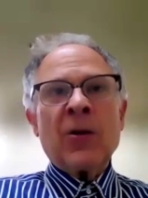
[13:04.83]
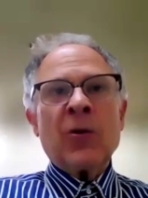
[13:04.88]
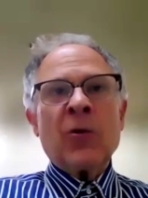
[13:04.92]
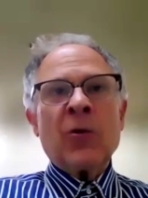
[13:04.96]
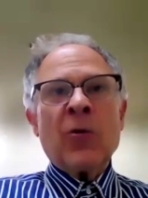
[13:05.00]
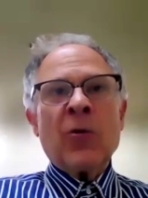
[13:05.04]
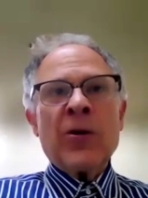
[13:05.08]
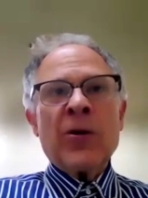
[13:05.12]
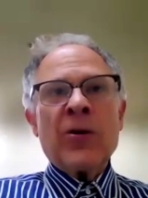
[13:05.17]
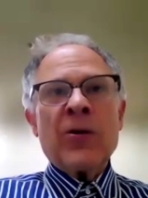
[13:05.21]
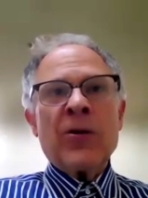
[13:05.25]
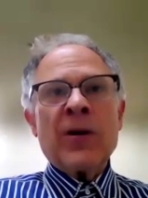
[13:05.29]

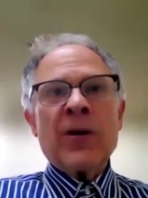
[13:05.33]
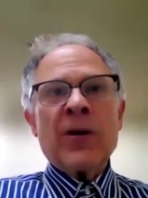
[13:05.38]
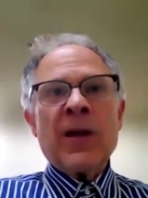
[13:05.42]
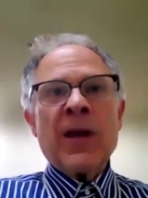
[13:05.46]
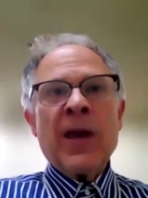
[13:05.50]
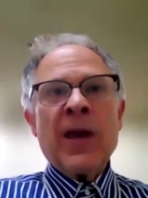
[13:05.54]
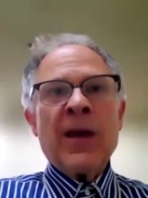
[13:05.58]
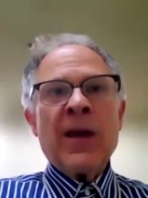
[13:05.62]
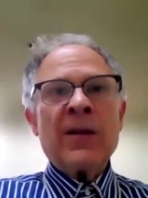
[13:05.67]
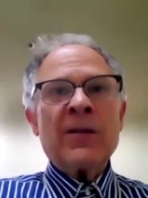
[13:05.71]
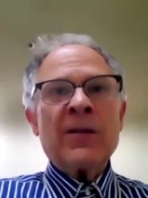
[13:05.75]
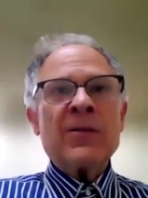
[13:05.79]
lawyer
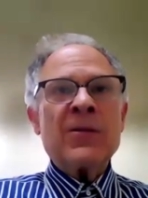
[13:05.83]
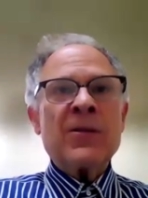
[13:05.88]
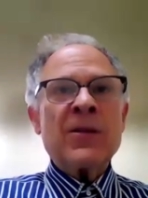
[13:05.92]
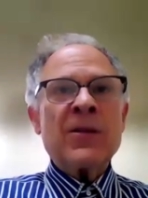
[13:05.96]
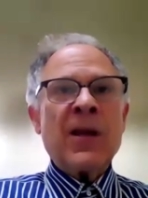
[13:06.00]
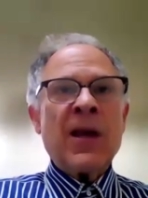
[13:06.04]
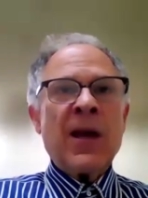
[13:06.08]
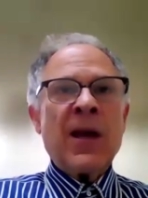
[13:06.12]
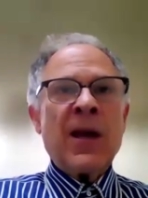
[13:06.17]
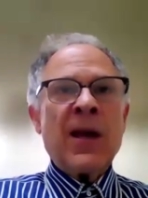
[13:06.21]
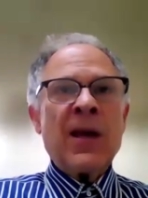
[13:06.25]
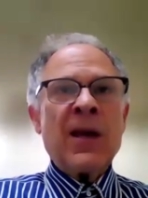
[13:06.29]
can
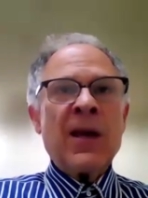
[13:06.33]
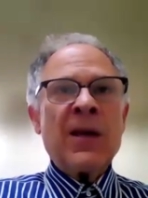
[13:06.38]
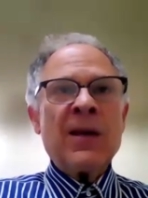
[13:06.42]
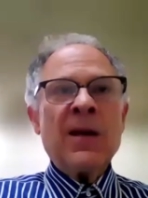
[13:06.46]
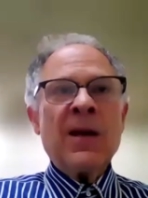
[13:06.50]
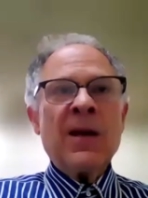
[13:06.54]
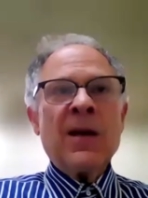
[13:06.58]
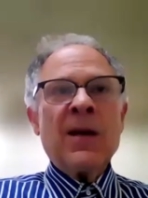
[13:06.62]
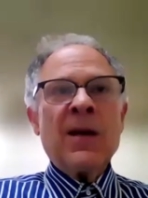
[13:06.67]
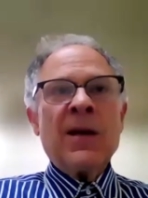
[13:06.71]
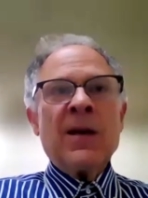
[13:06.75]
say